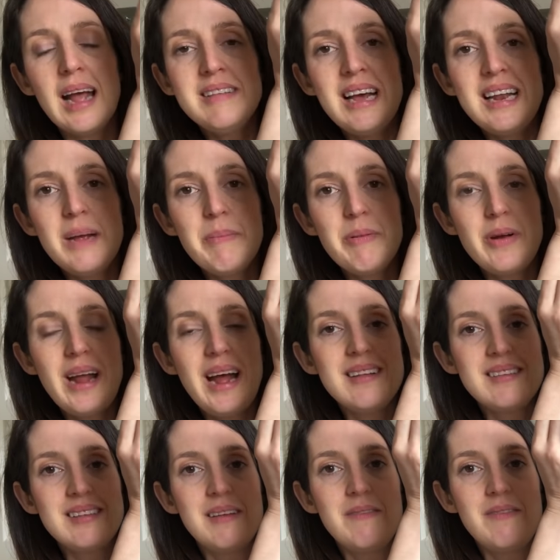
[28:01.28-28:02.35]
Atelier
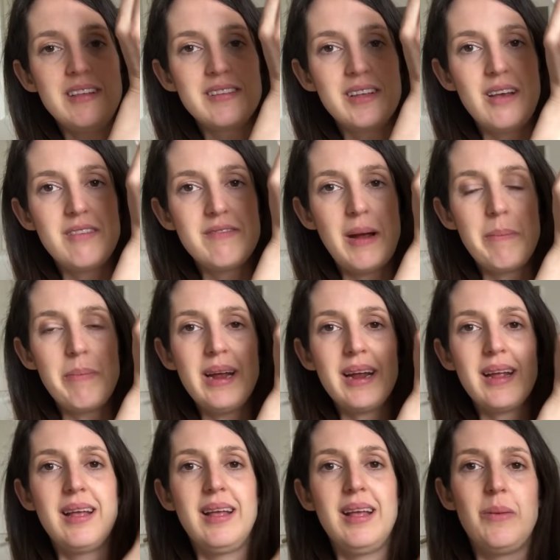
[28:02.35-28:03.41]
Brunette viscose
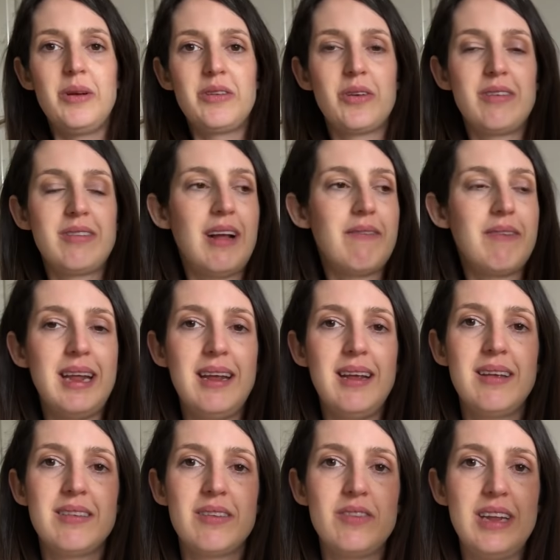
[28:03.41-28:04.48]
fabric, which has got this
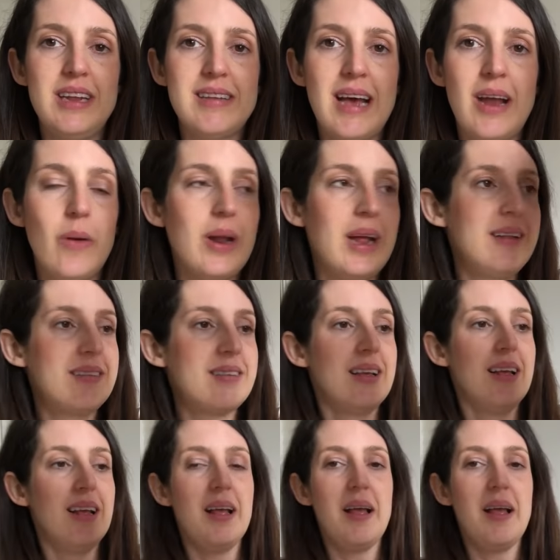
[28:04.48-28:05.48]
lovely sort of detail on it.